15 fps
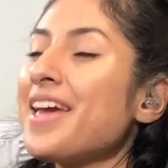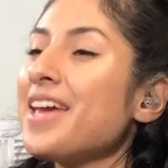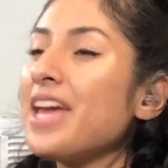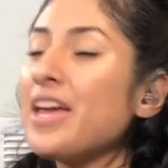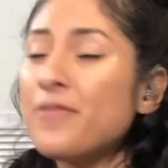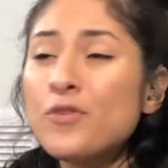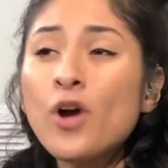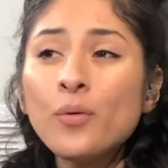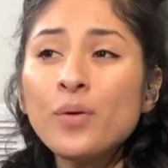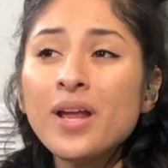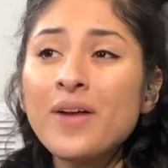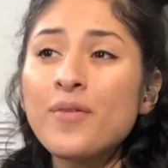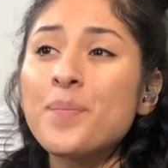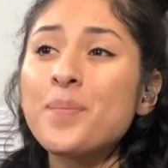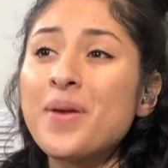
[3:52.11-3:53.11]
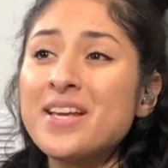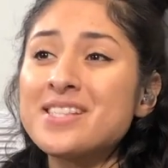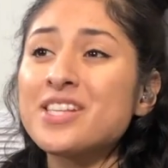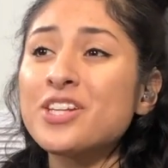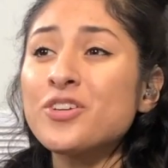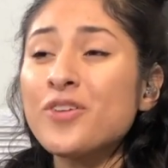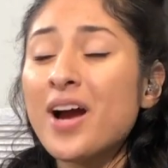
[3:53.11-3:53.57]
If you already have a
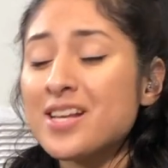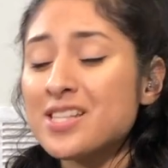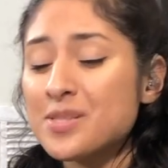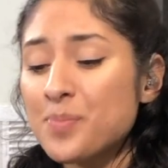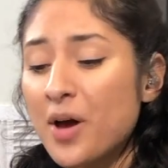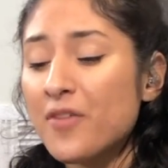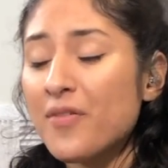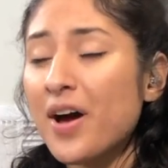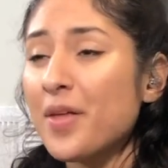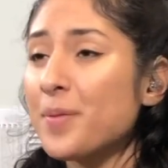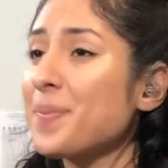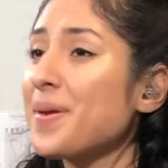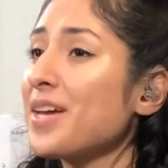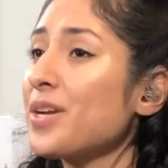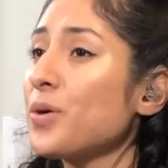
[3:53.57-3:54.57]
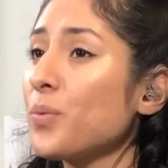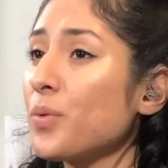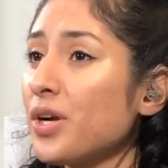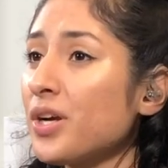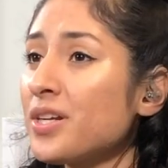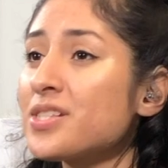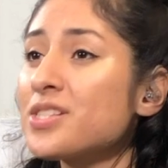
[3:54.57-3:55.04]
basic grasp of how the piano
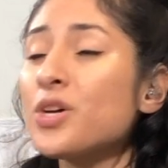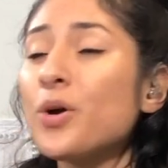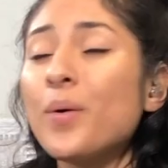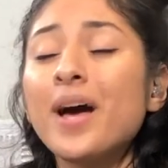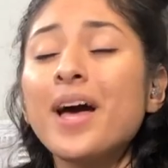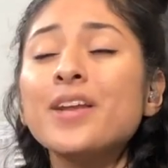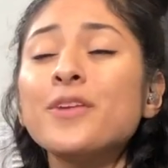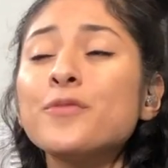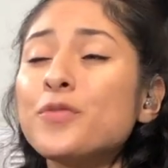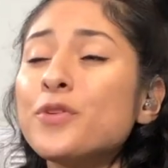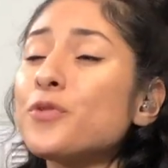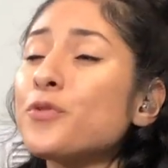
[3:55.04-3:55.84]
works, go ahead and feel